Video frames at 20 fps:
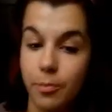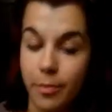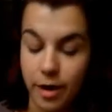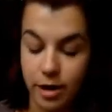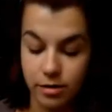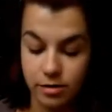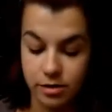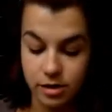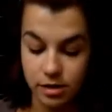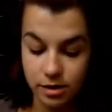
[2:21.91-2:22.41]

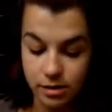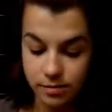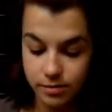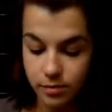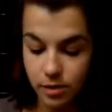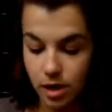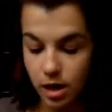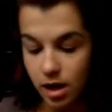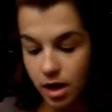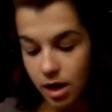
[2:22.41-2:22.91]
Powder
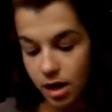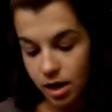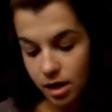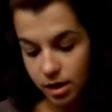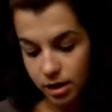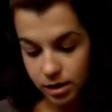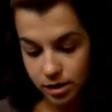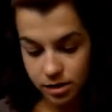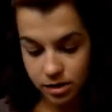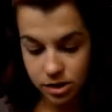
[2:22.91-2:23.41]

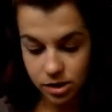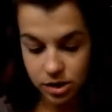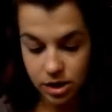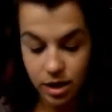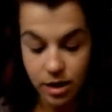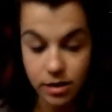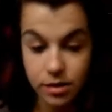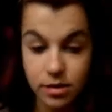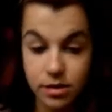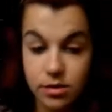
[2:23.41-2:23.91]
in the
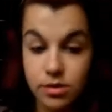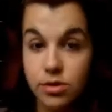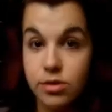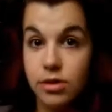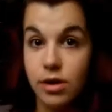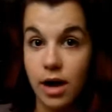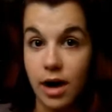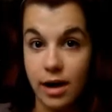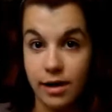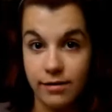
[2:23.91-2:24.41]
shade
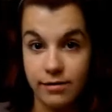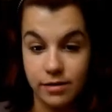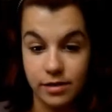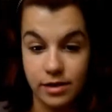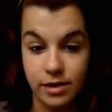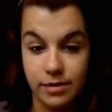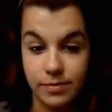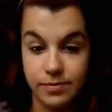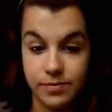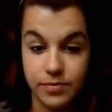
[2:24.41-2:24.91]
True
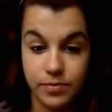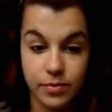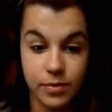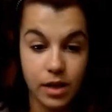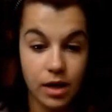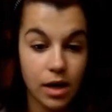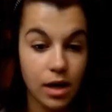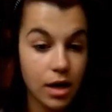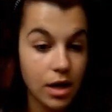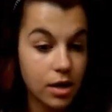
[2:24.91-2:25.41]
Ivory.
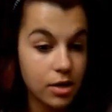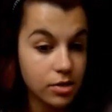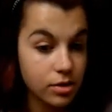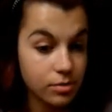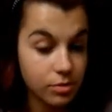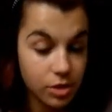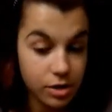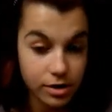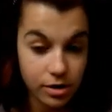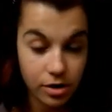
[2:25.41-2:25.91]
So
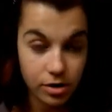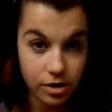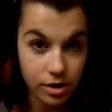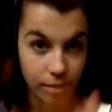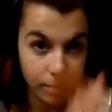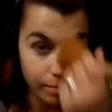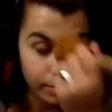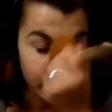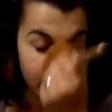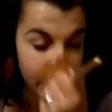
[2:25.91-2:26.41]
I'm just gonna
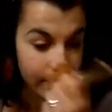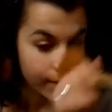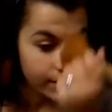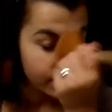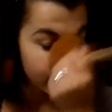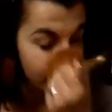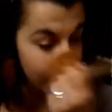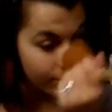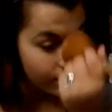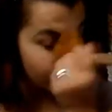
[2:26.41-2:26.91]
apply
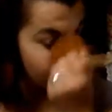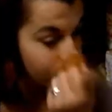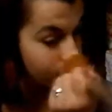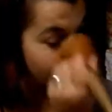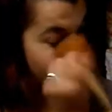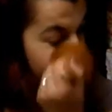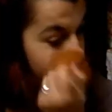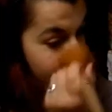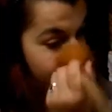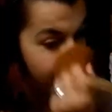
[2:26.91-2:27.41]
it all
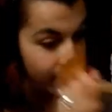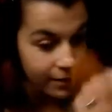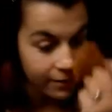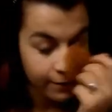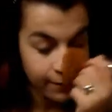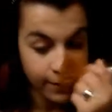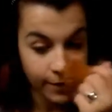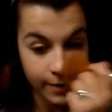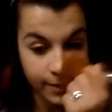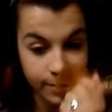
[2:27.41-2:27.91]
over my
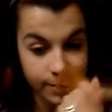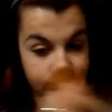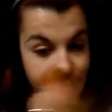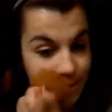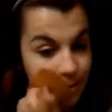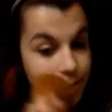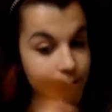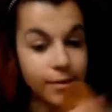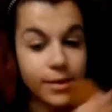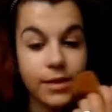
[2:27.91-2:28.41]
face
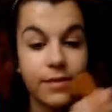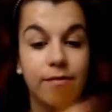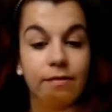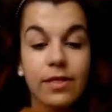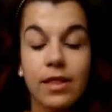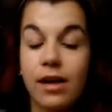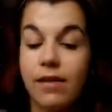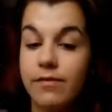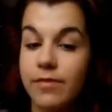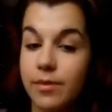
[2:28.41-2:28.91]
with a
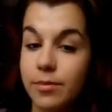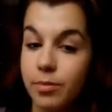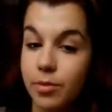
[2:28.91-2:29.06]
fluffy